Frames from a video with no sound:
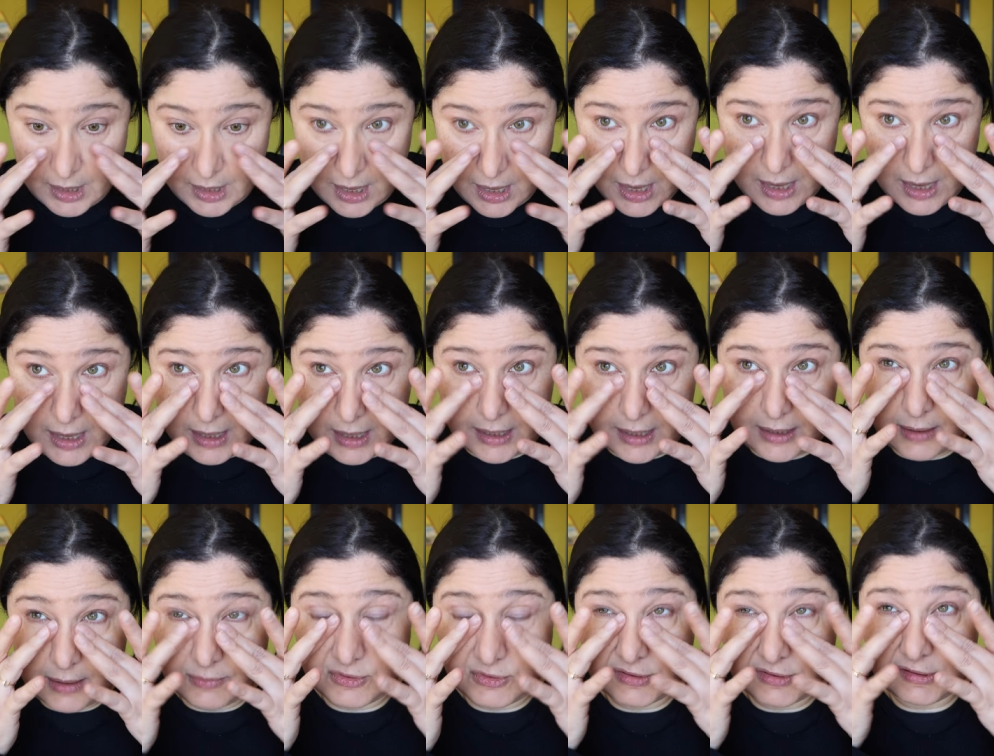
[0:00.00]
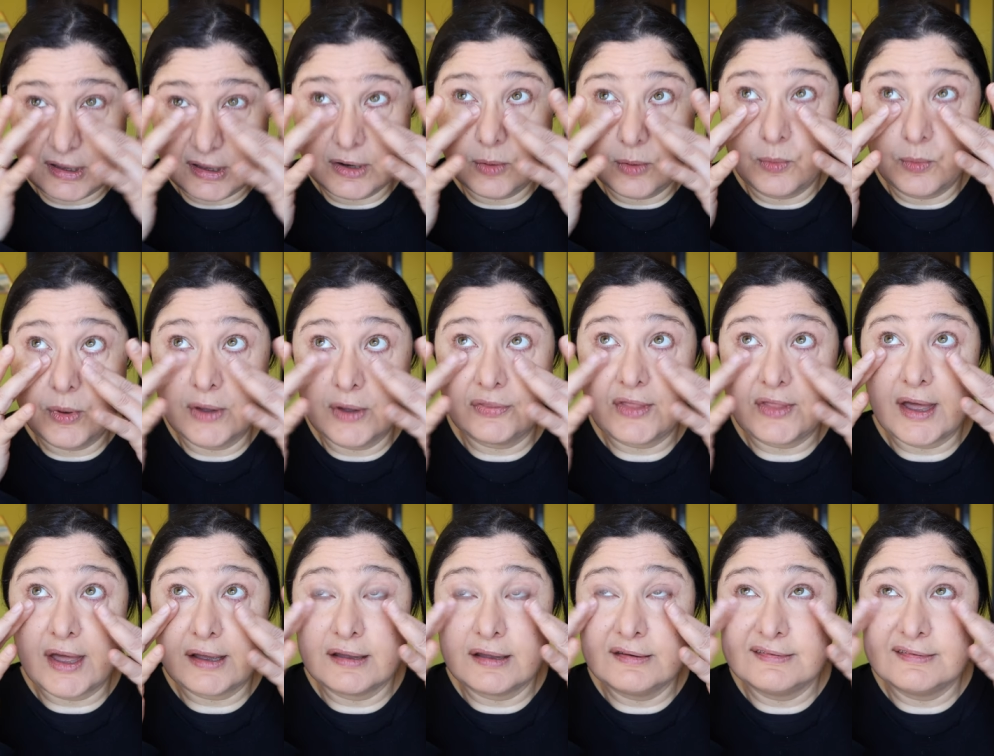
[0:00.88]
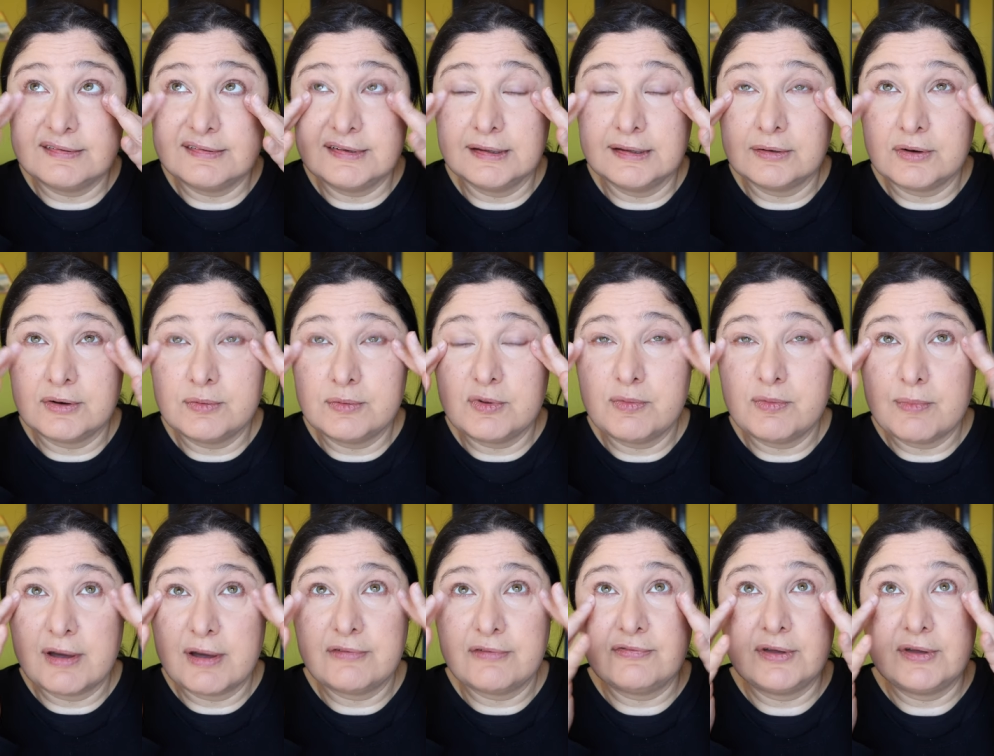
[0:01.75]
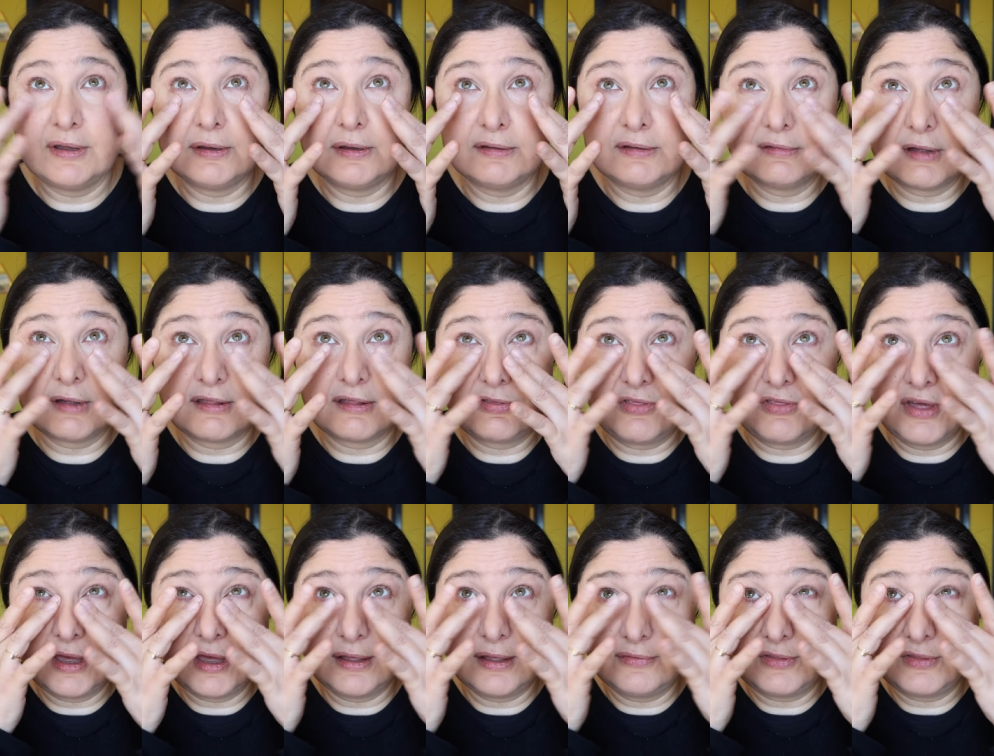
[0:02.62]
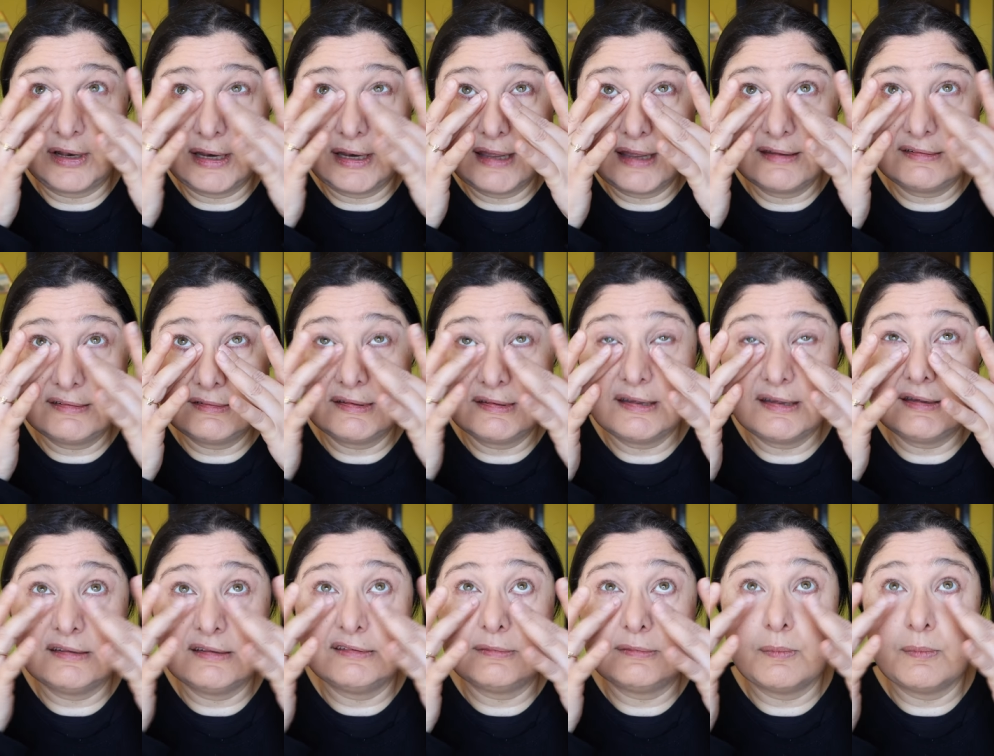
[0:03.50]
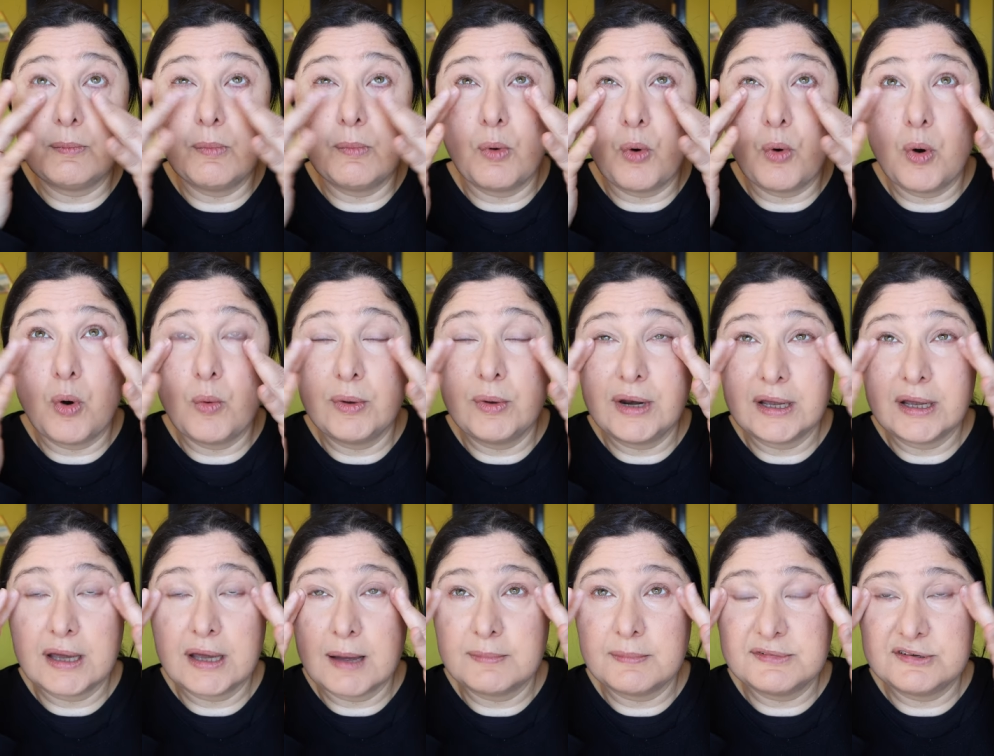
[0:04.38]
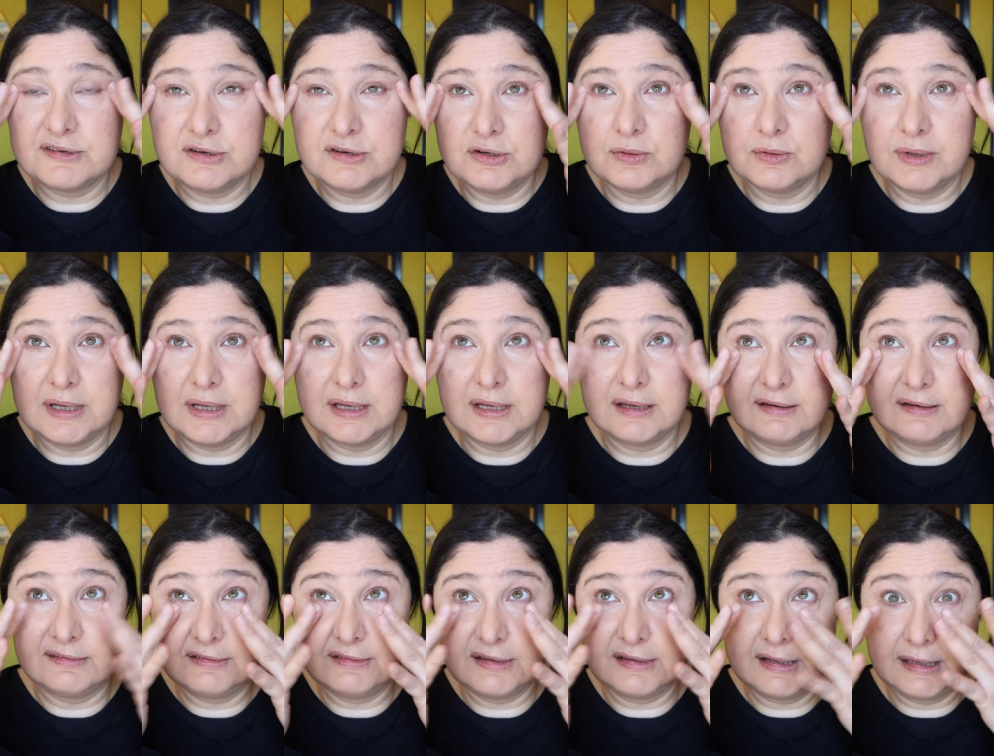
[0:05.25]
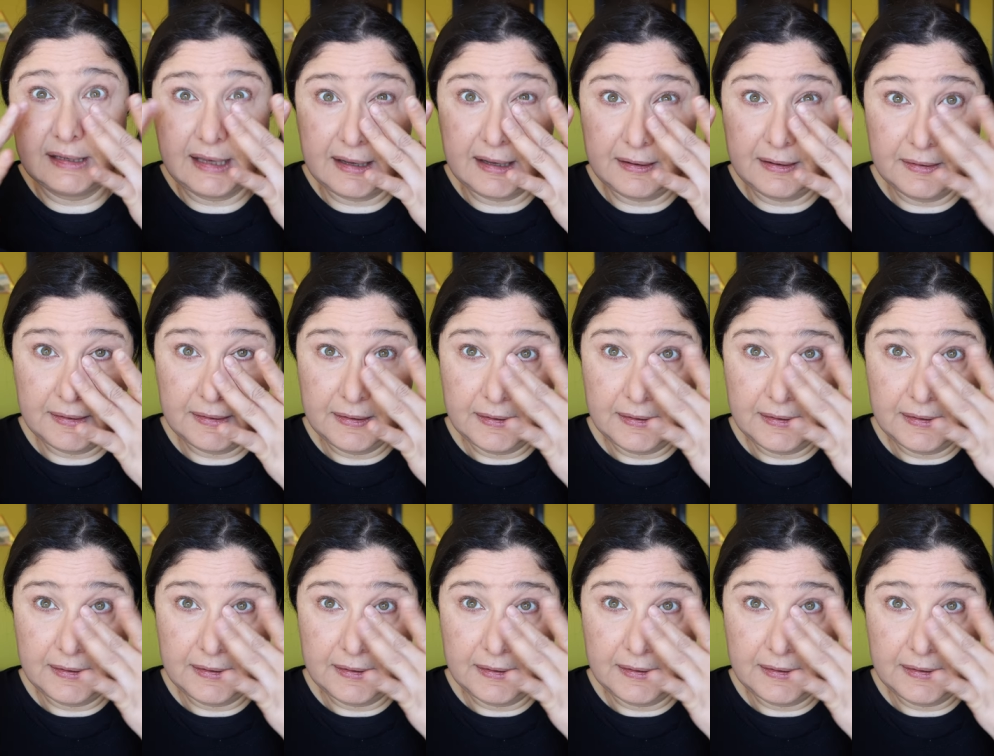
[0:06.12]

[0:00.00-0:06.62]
and I'm just going to work that concealer in with my fingers. I think the less is more when it comes to doing concealer.